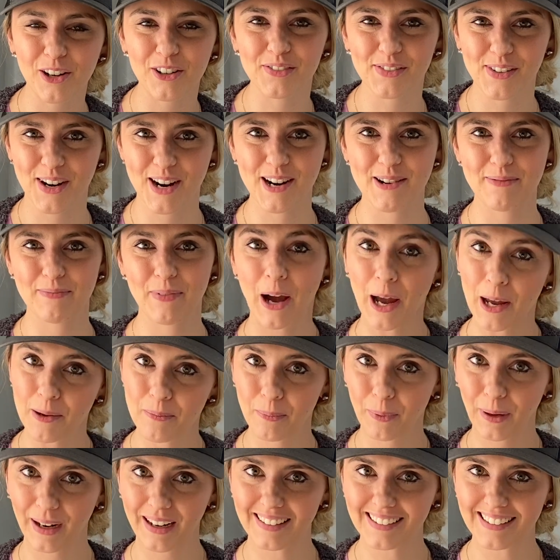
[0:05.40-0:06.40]
Farm. I'm
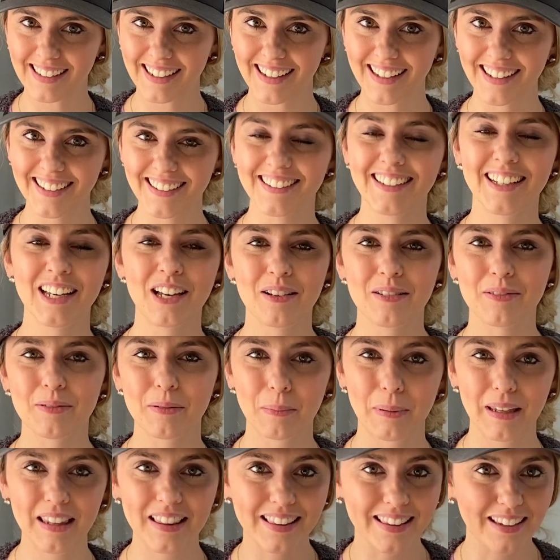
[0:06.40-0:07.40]
Brandy. We
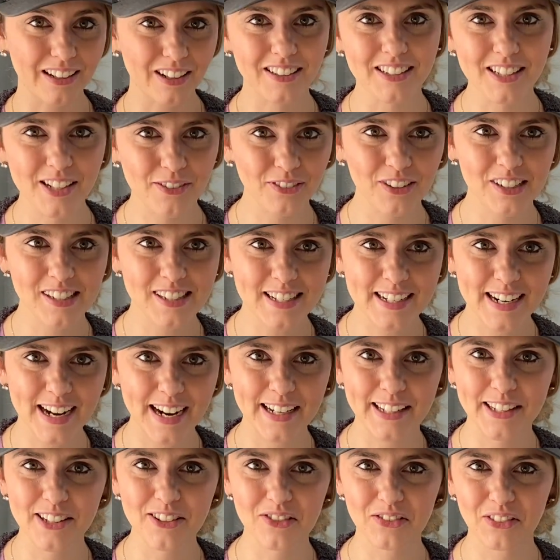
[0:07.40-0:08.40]
have a little different
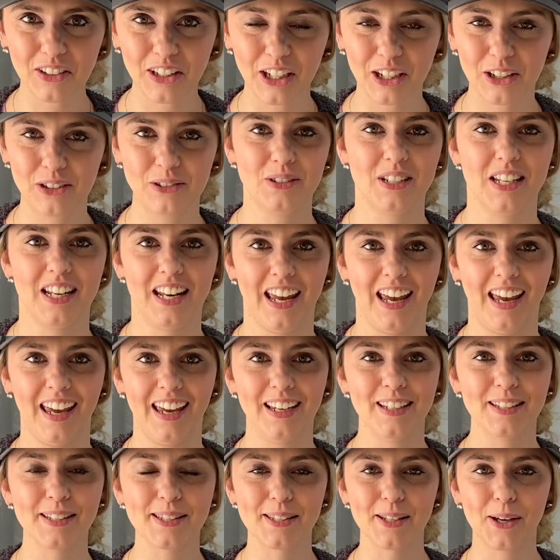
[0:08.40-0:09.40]
style of video today,
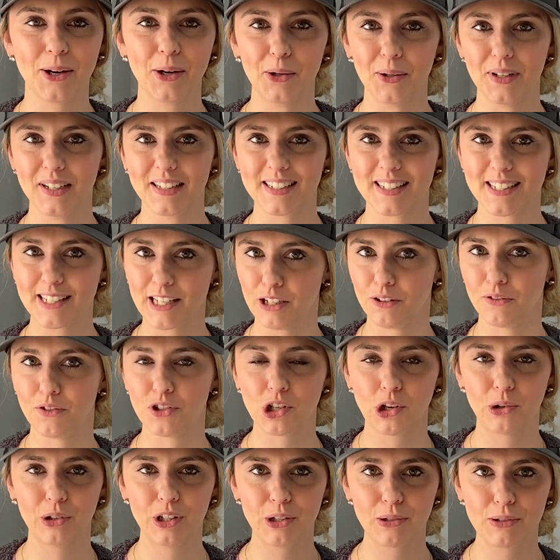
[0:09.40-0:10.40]
so instead of
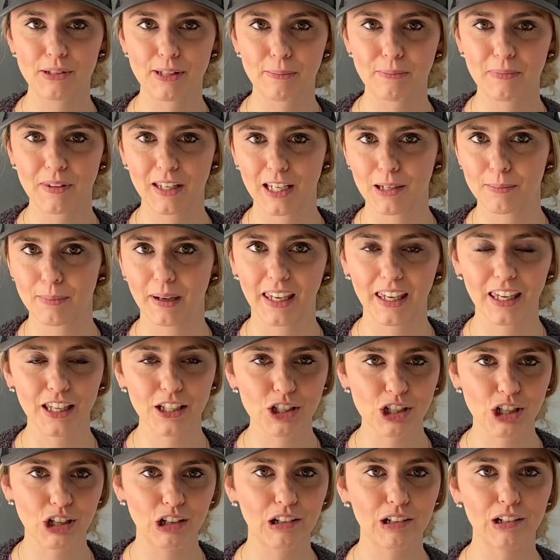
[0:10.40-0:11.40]
showing you something in my
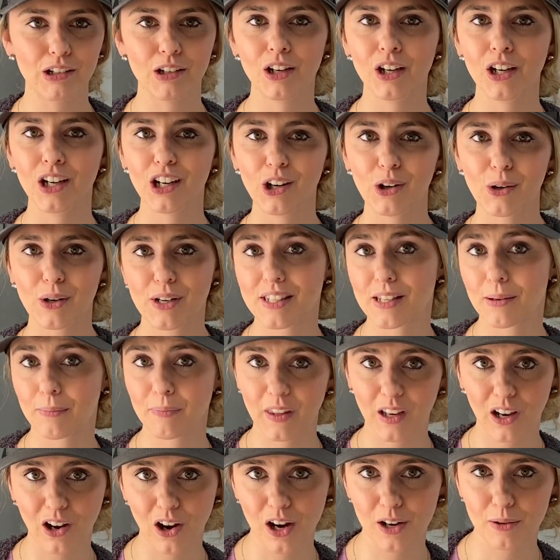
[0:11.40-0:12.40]
kitchen or something
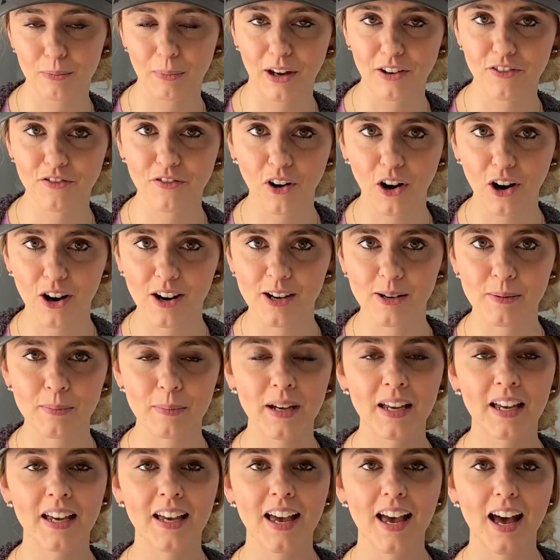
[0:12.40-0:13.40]
on my farm,
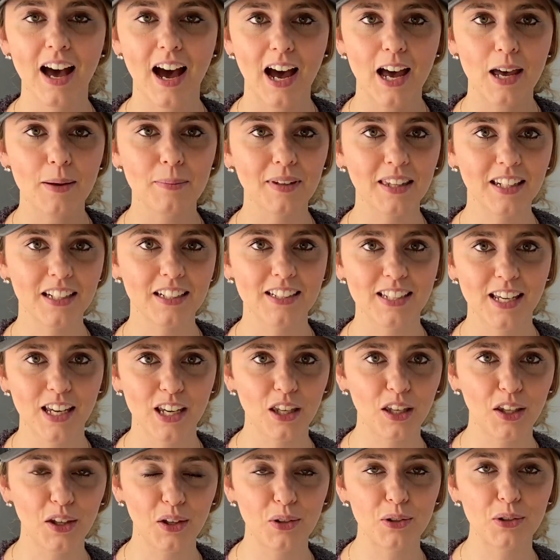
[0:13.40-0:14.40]
I'm going to take
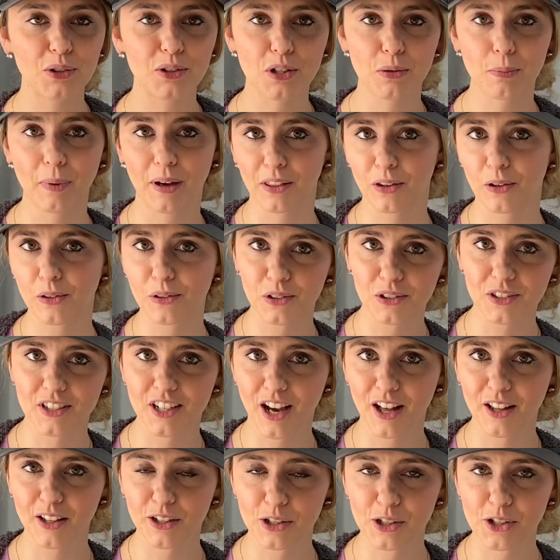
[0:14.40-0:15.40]
you to my local
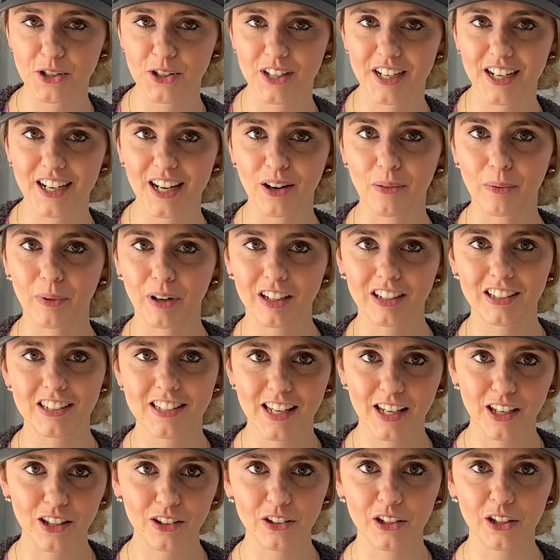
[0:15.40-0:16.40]
Dollar Tree and we're going to take
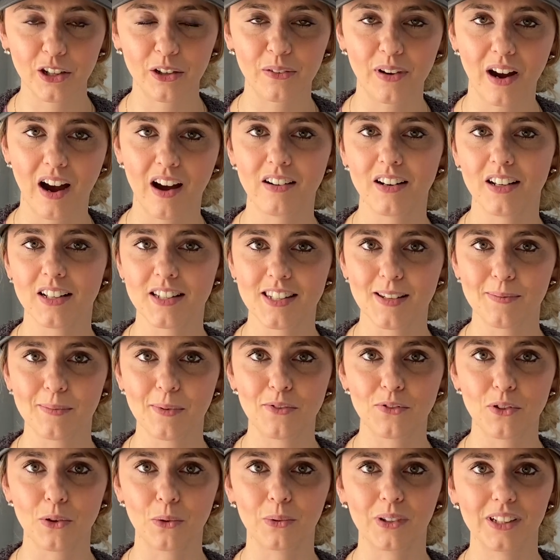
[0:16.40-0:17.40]
a look around at some of
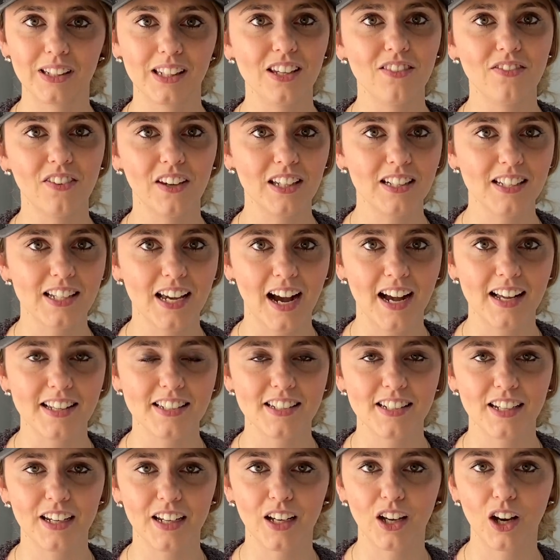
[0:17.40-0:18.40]
the really
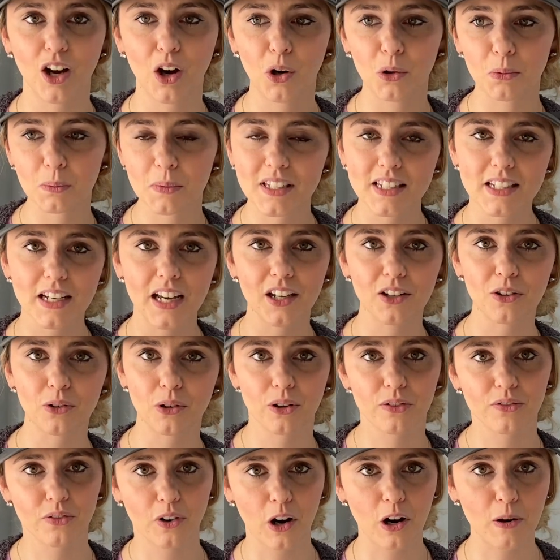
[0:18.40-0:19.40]
fantastic homestead or
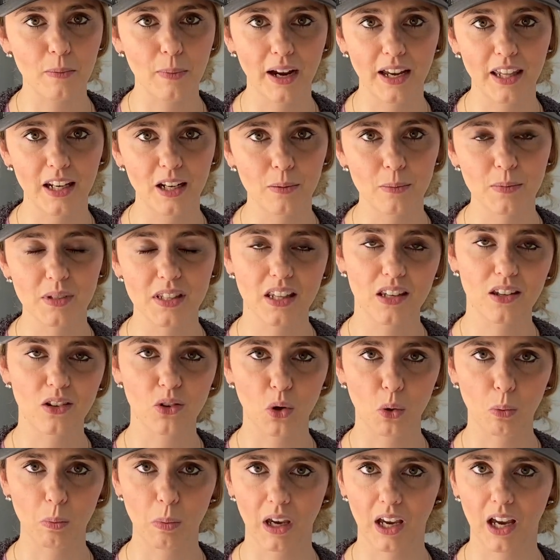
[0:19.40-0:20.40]
farm items that you
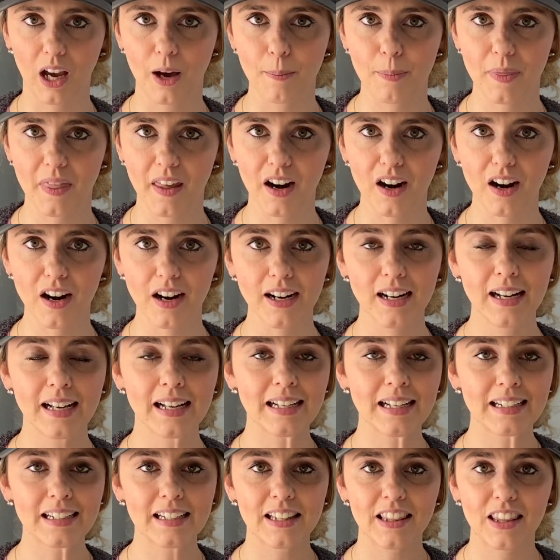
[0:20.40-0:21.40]
can pick up there
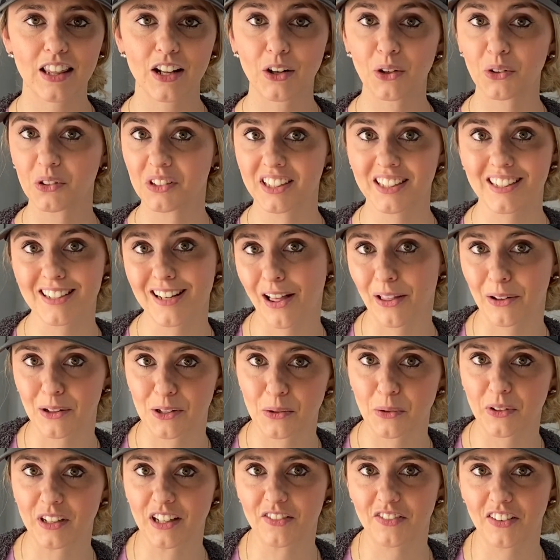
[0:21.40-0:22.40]
that are only
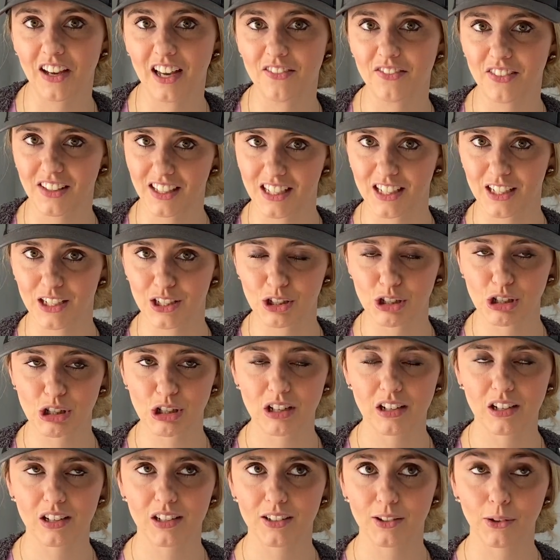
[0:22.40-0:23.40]
$1.25 each,
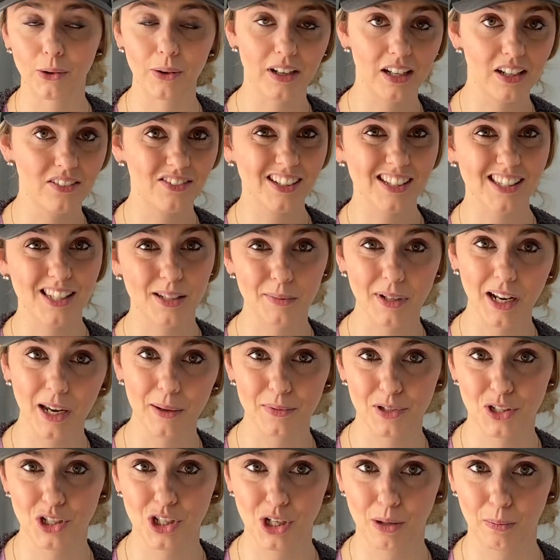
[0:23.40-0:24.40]
or even sometimes
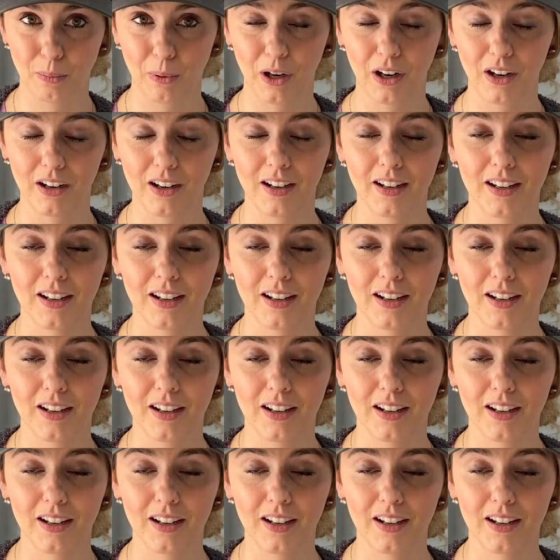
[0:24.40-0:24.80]
cheaper.